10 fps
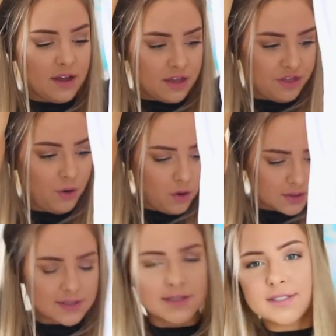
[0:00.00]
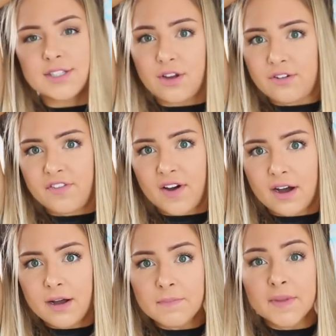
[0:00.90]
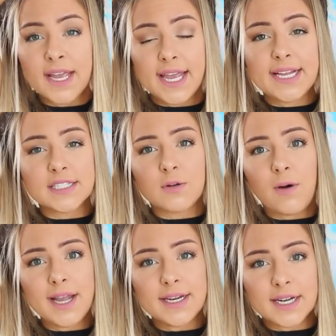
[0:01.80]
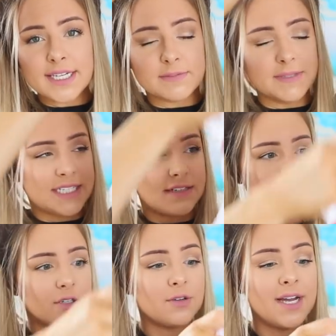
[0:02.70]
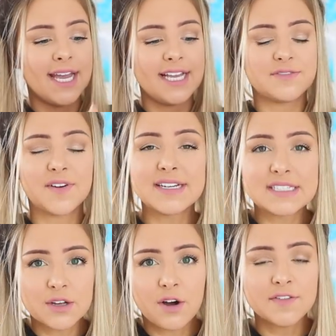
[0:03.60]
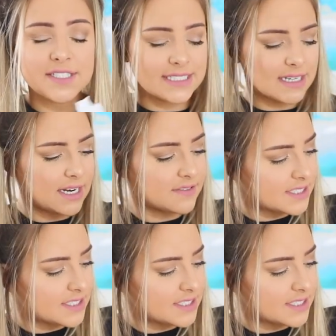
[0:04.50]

Thoughts so far? It's quite a nice material. It's very soft. It's kind of